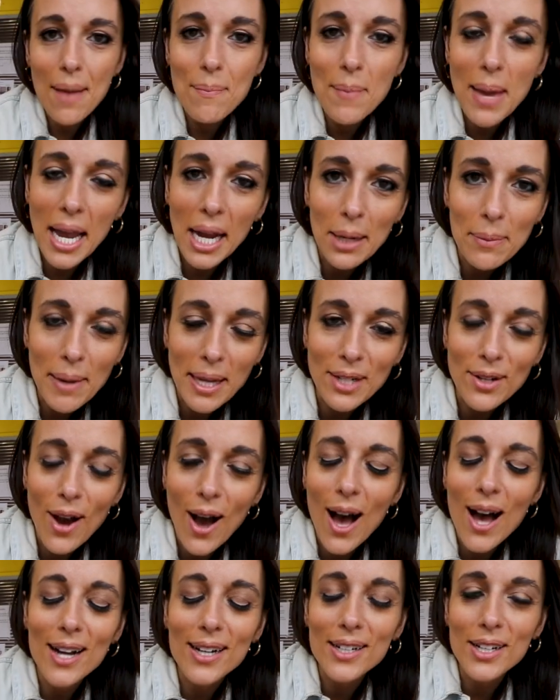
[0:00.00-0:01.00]
may or may
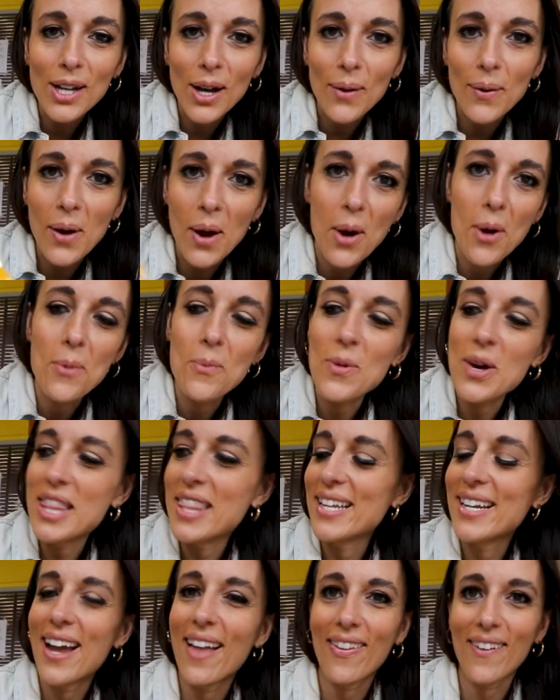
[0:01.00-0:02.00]
not go home
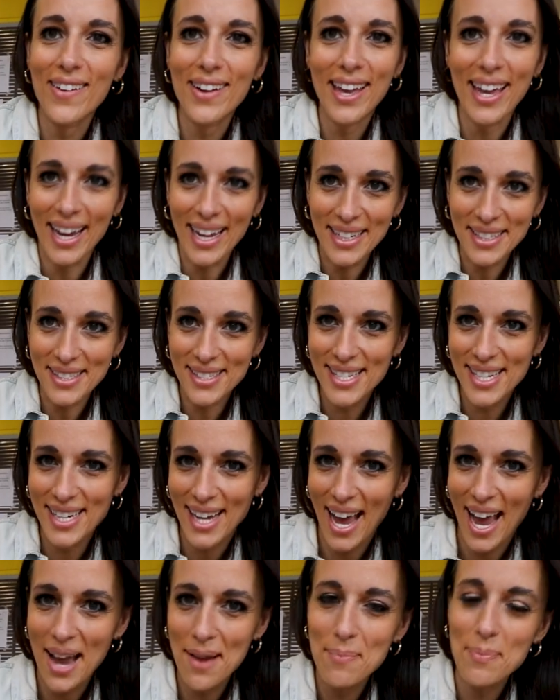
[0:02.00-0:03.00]
with another kitten
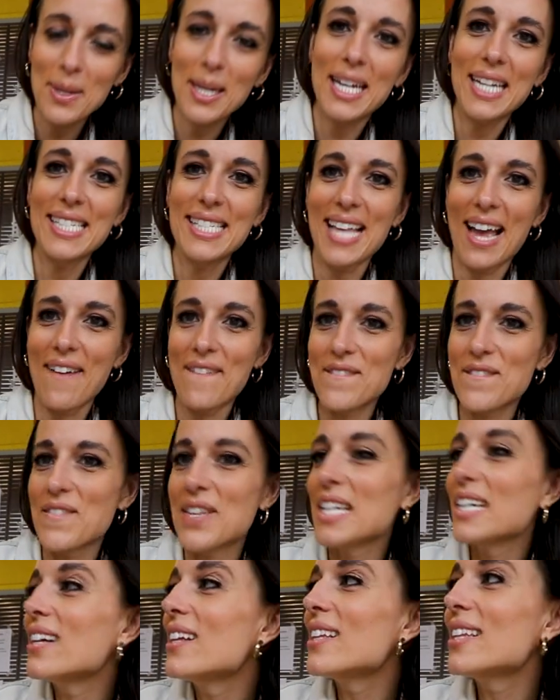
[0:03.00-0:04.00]
today because I
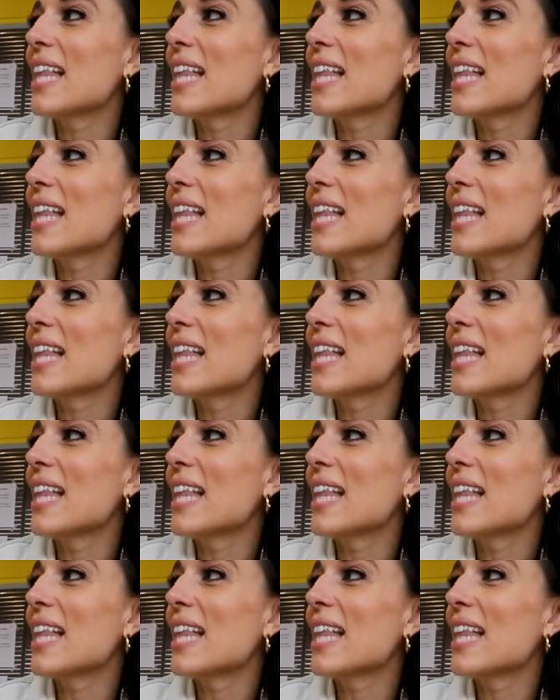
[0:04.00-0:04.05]
feel